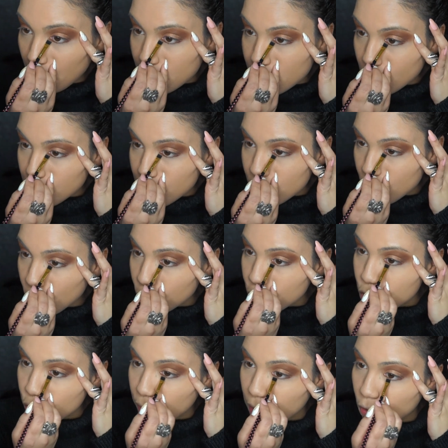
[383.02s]
So I'm just going to go
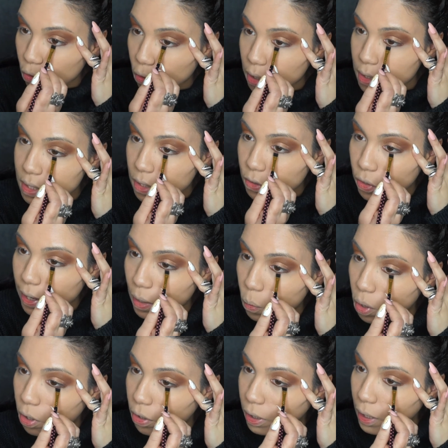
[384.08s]
straight across under that
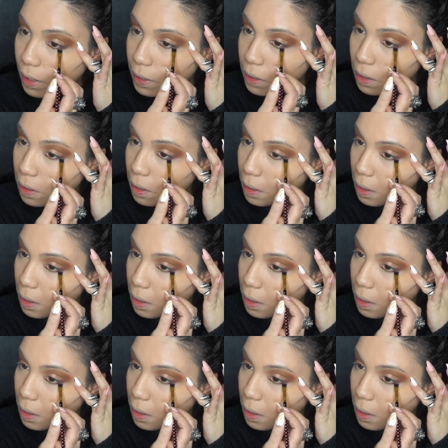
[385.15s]
waterline.